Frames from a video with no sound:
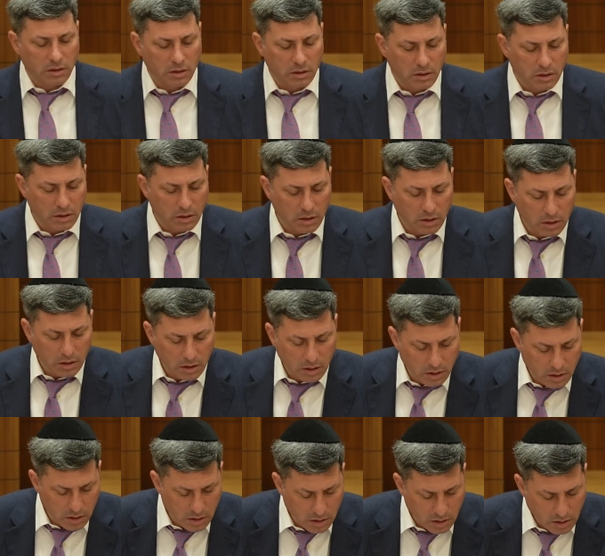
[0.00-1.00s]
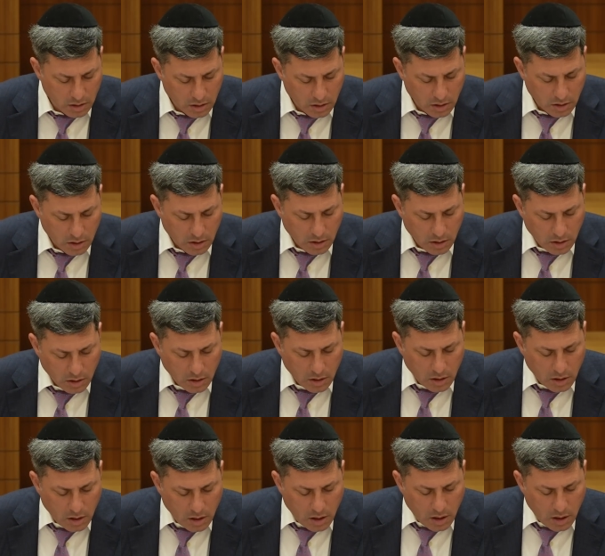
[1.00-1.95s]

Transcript: (silence)